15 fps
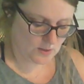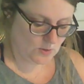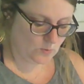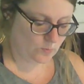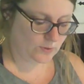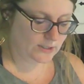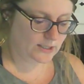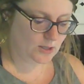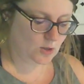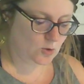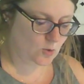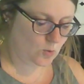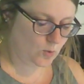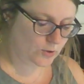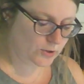We need a
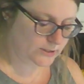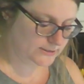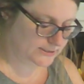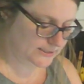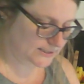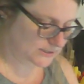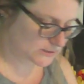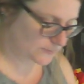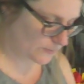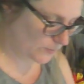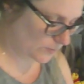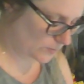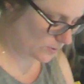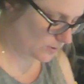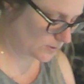1/4
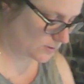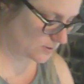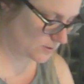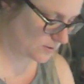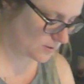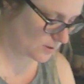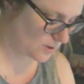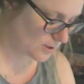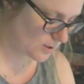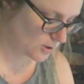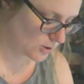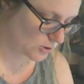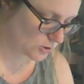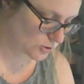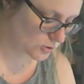teaspoon
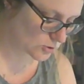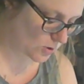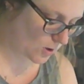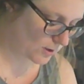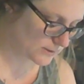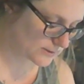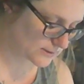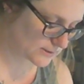salt.